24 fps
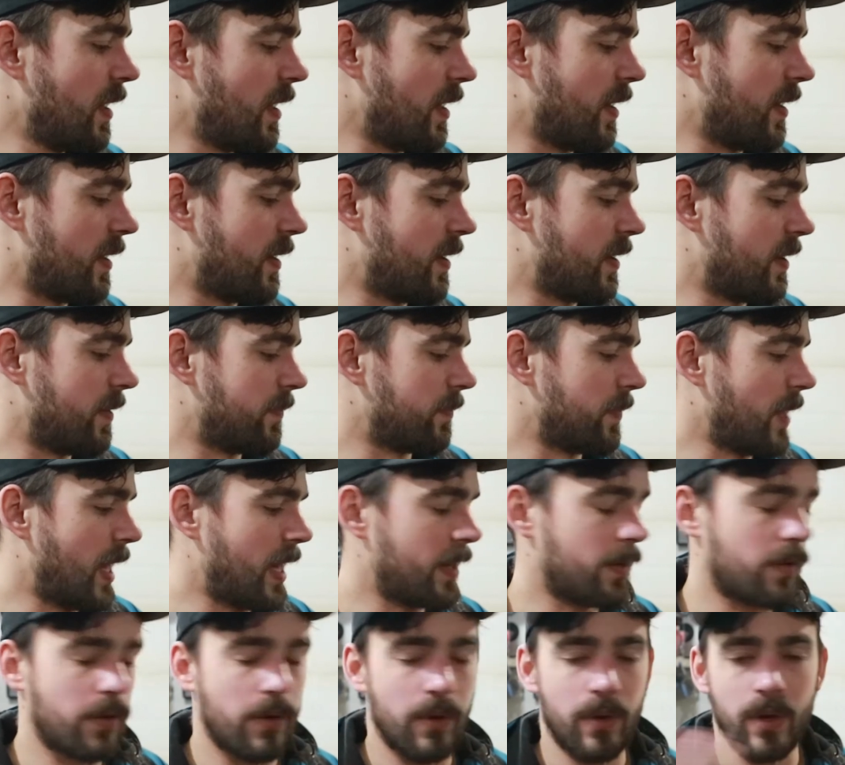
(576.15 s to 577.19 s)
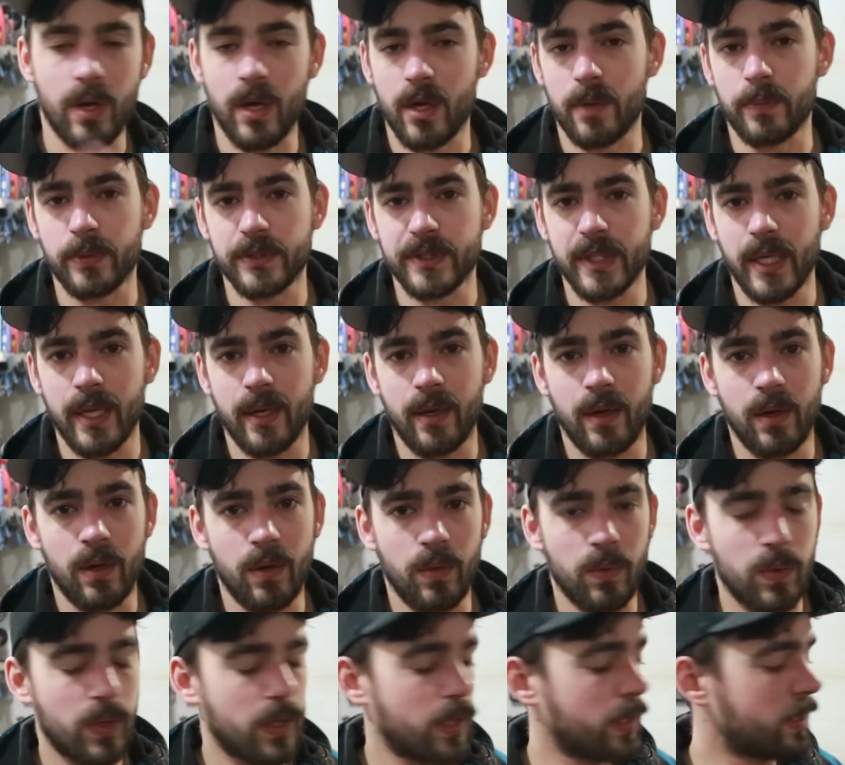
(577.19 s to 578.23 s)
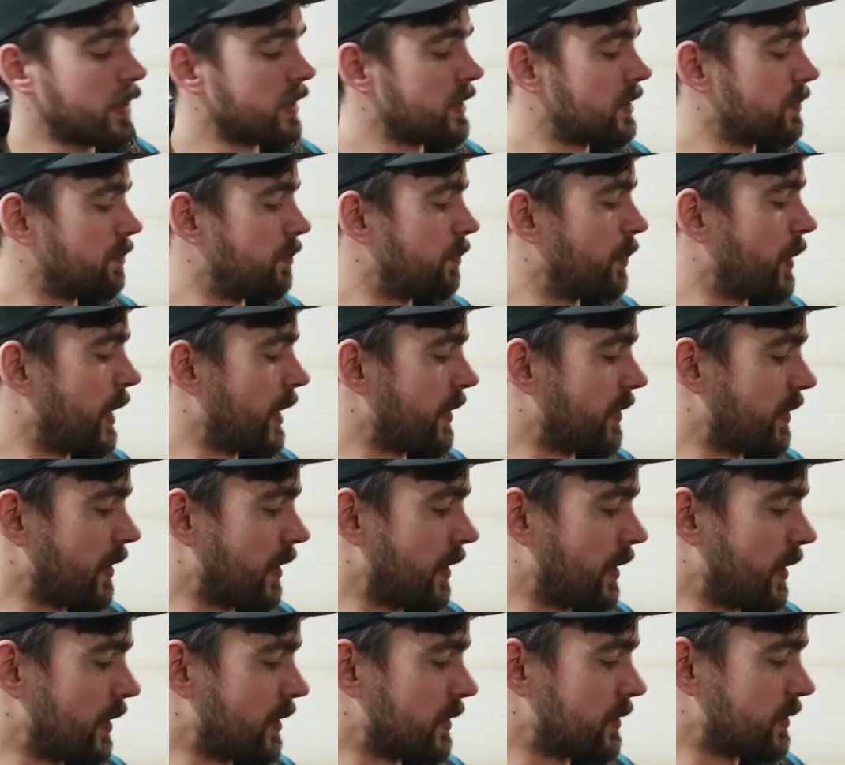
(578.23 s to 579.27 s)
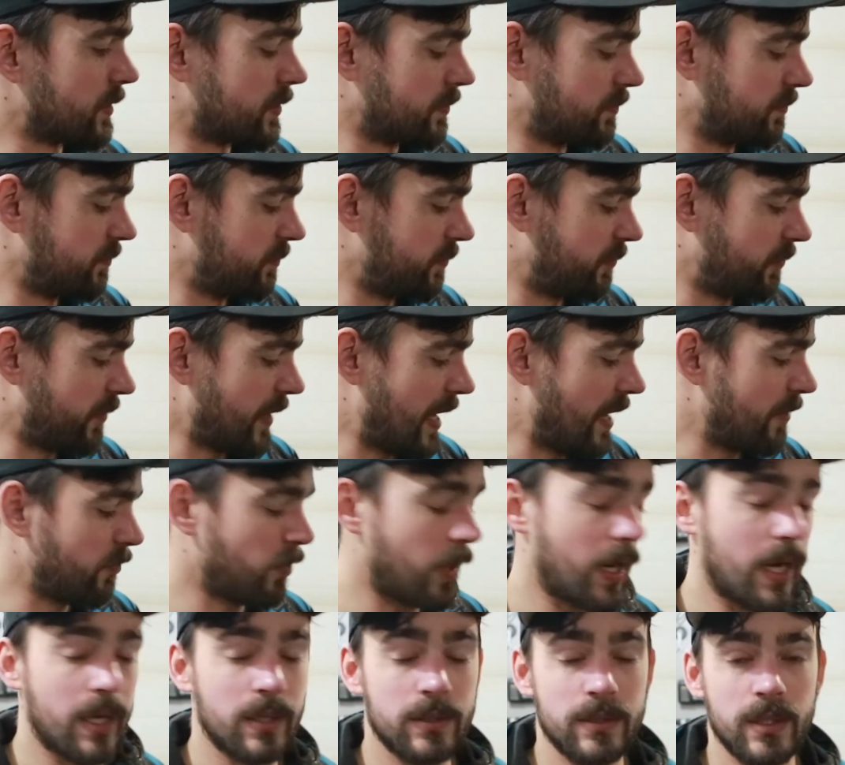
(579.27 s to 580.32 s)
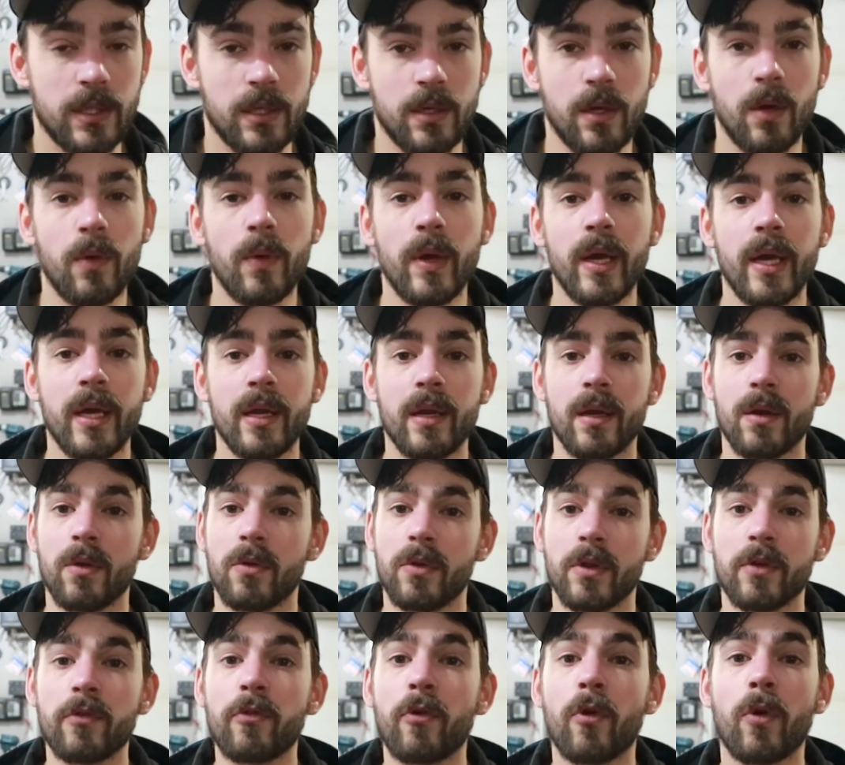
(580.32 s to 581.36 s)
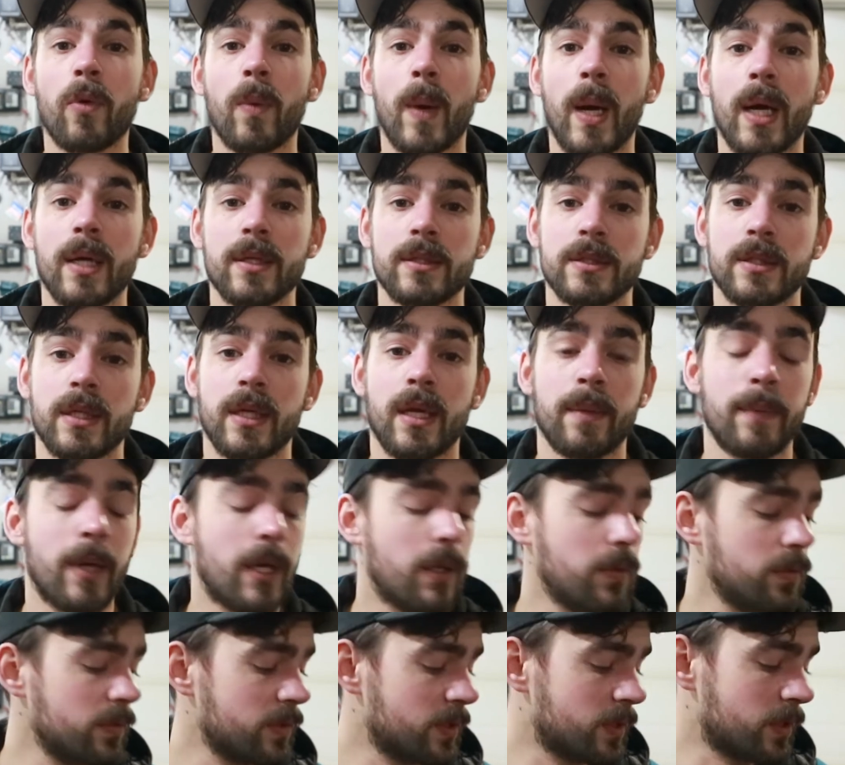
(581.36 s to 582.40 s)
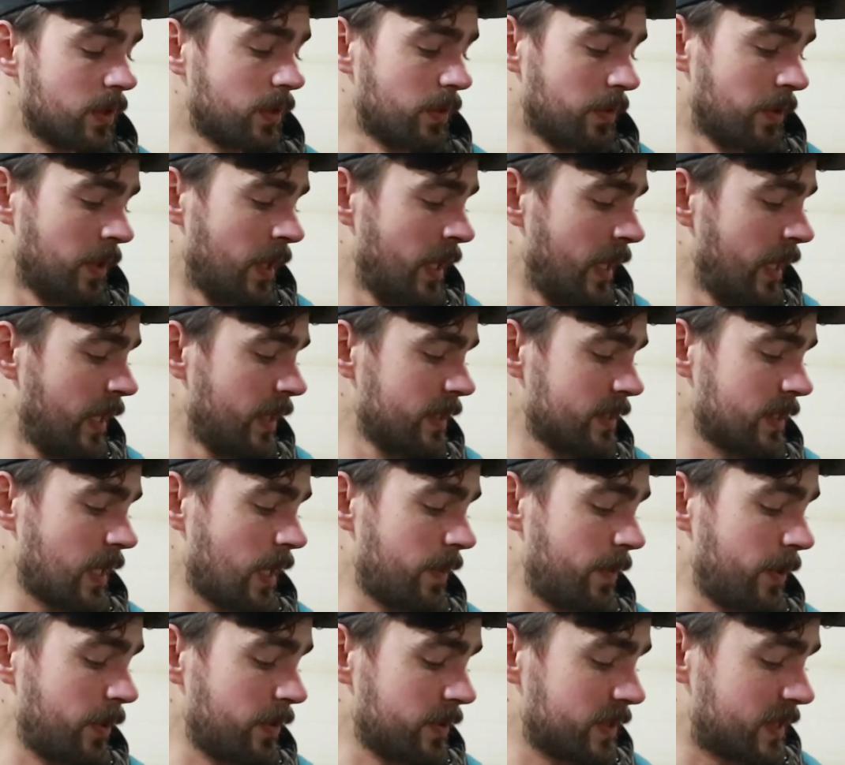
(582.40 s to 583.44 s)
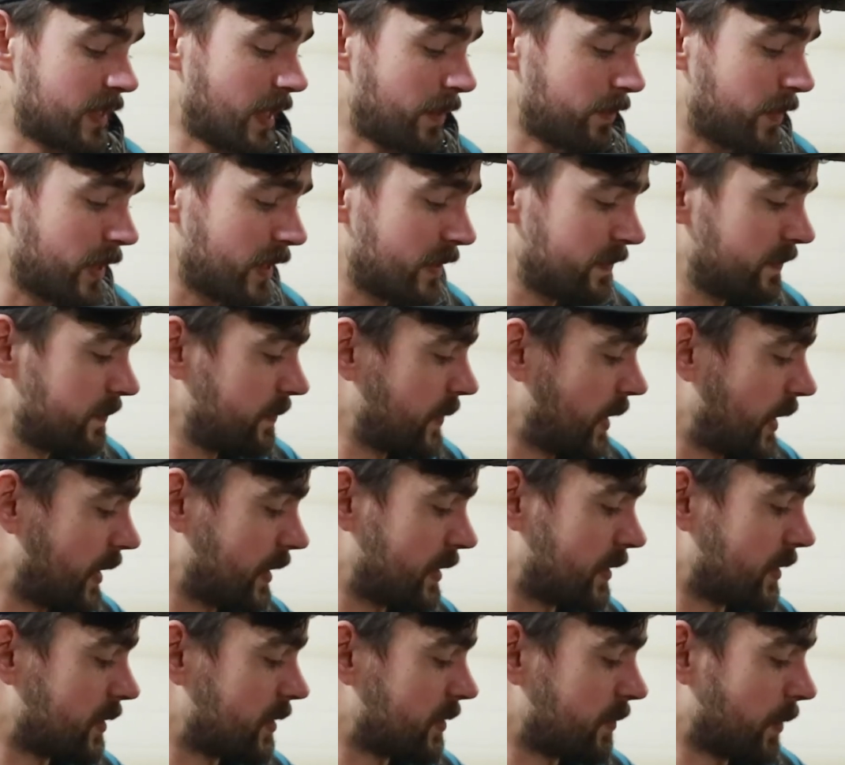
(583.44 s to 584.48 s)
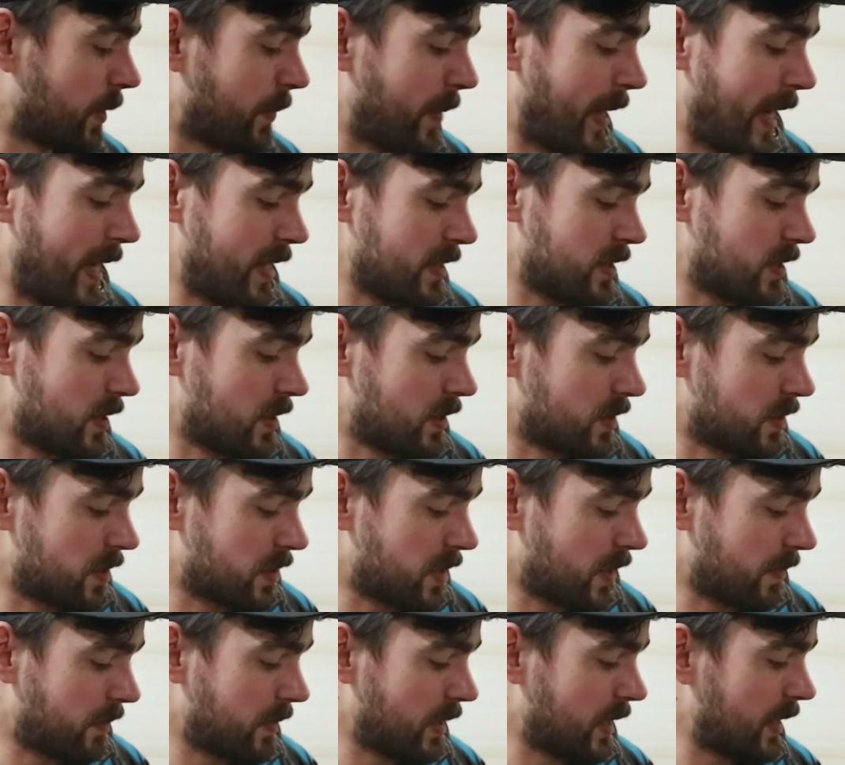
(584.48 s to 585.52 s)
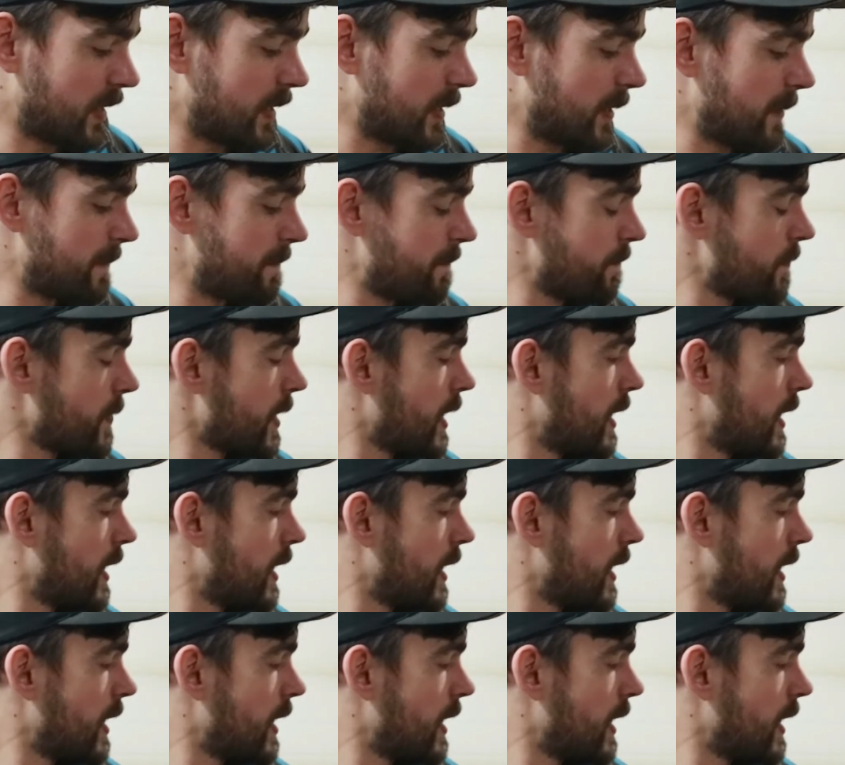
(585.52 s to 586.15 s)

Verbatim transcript: I don't know 100% how it works, but there's 5 wires that go in and only 4 wires that come out. So it's gotta be doing something. I think there's some capacitors or something in there.